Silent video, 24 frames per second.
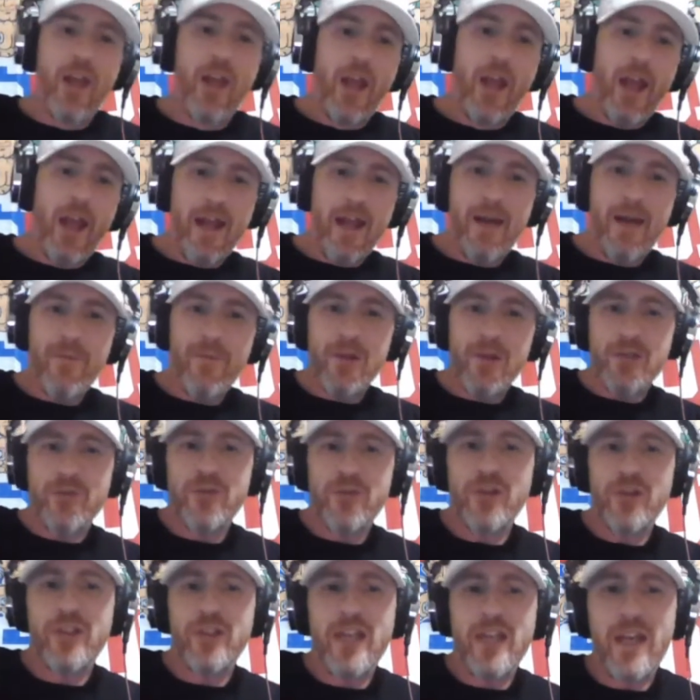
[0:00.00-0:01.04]
Hey, how much would
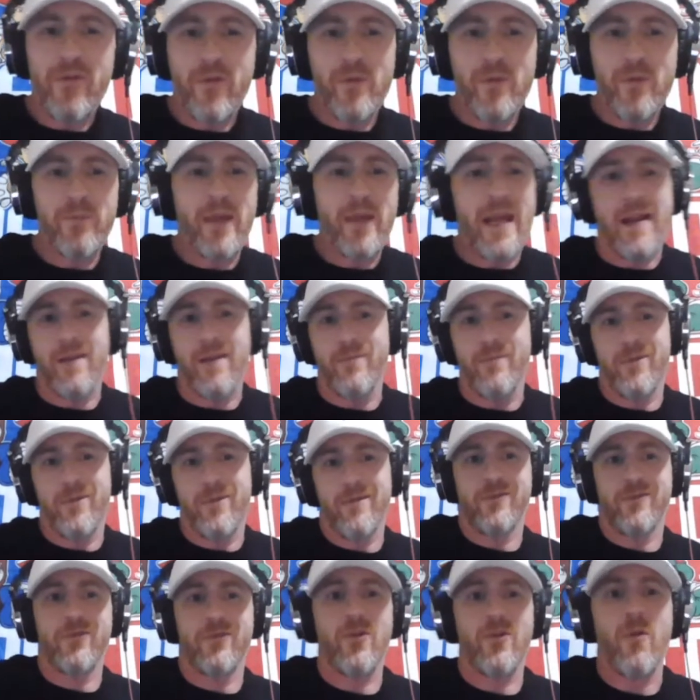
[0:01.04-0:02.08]
you take for him back? I mean,
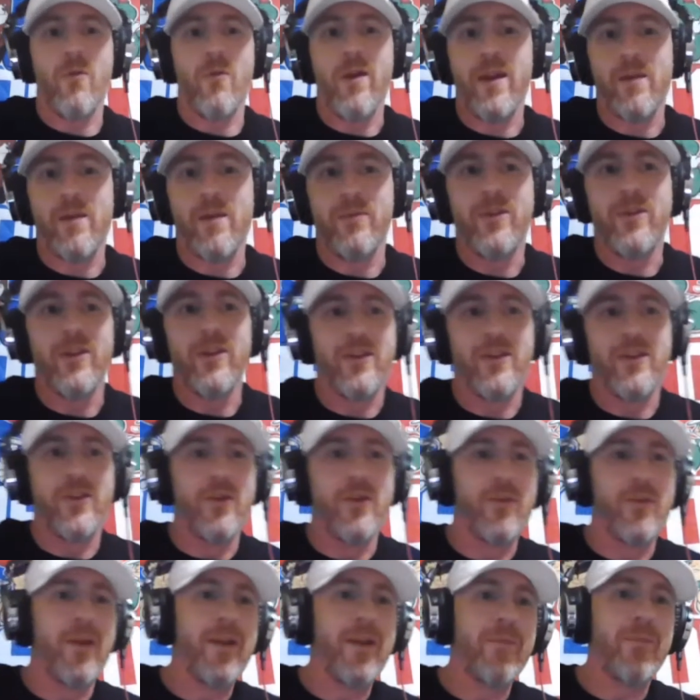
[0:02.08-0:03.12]
there's no way I'm going to
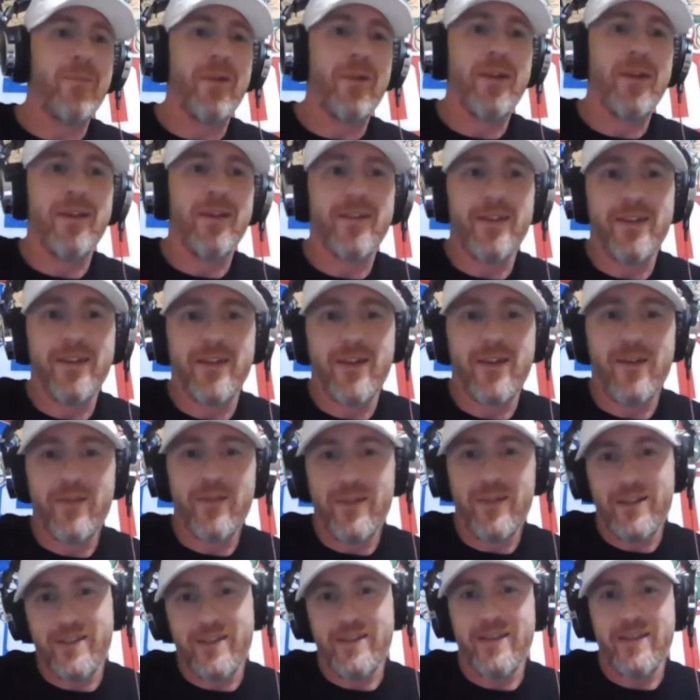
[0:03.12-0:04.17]
do it. But, you know,
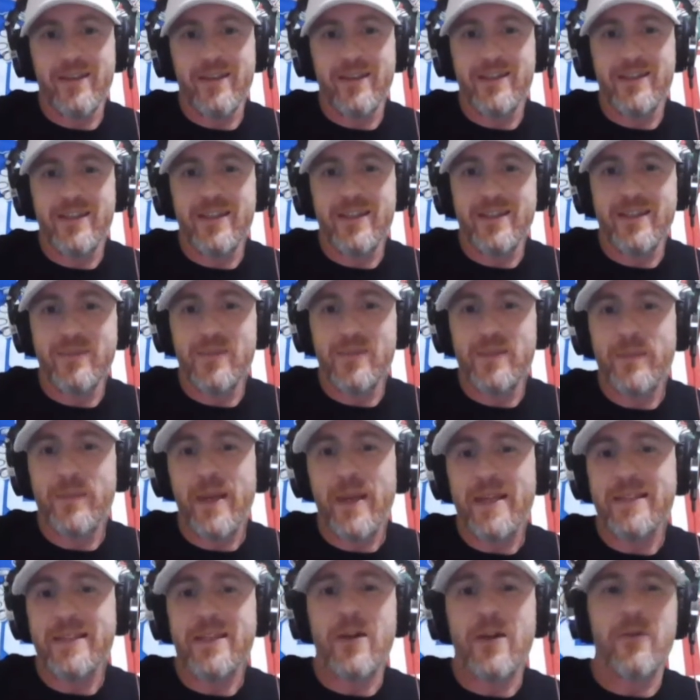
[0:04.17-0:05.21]
let's get some
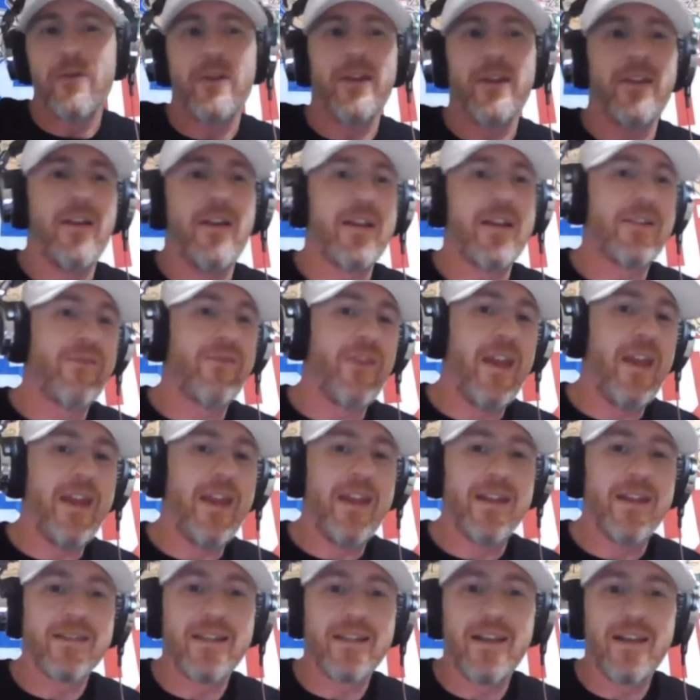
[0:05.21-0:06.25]
spice going in Las
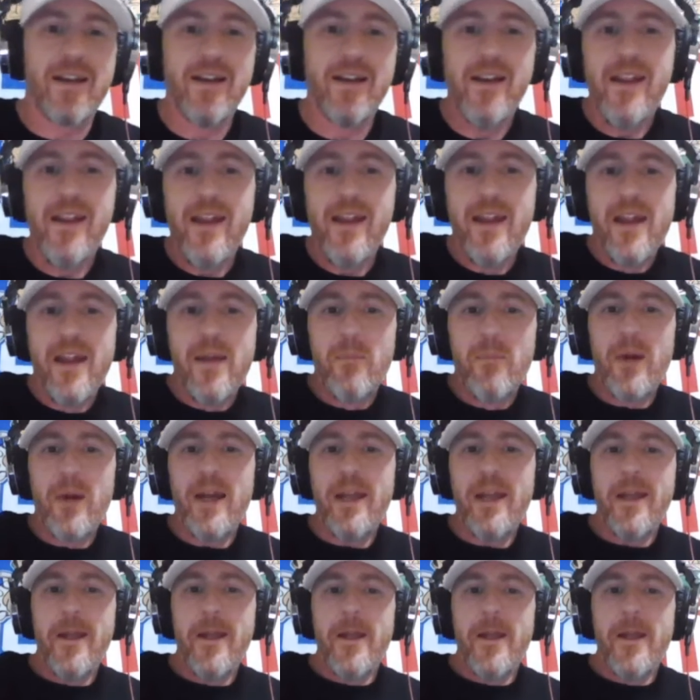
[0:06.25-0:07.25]
Vegas here. But